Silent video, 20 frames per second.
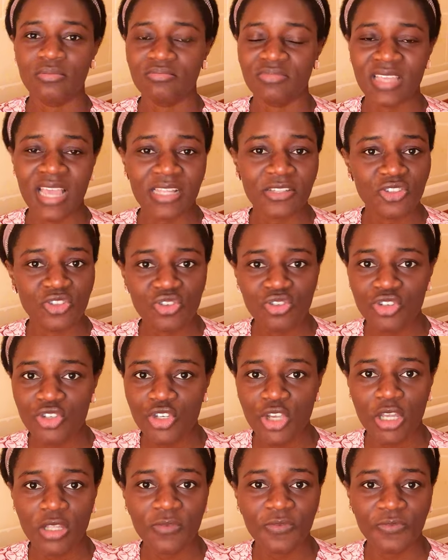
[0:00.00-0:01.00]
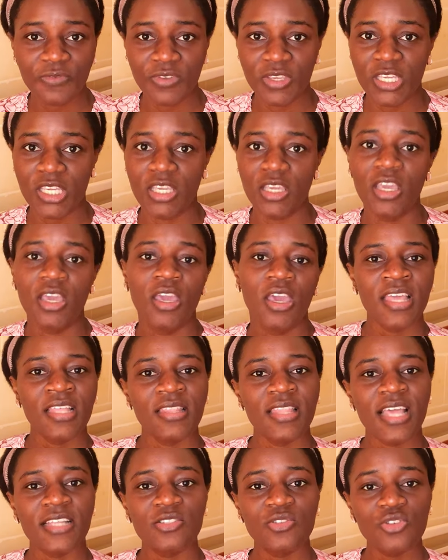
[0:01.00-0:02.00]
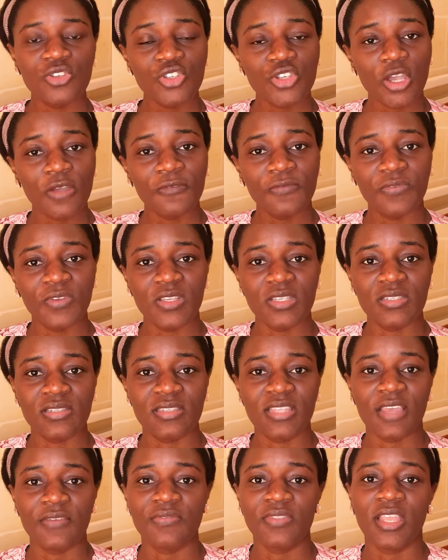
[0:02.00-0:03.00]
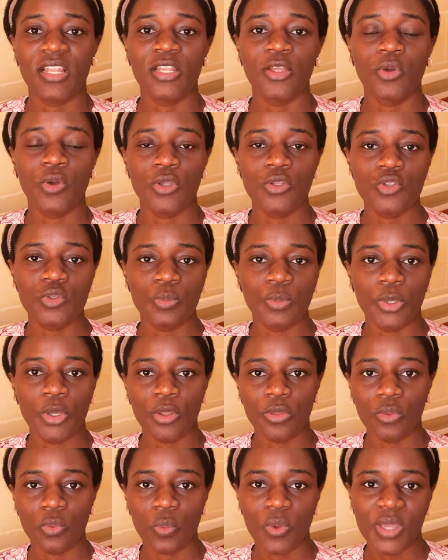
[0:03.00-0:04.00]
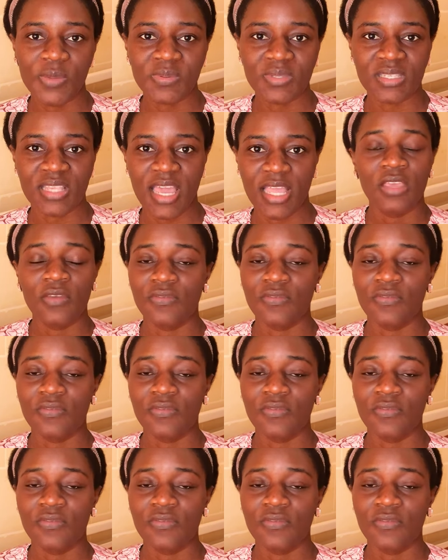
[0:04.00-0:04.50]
their tuition fee is definitely going to be on the website.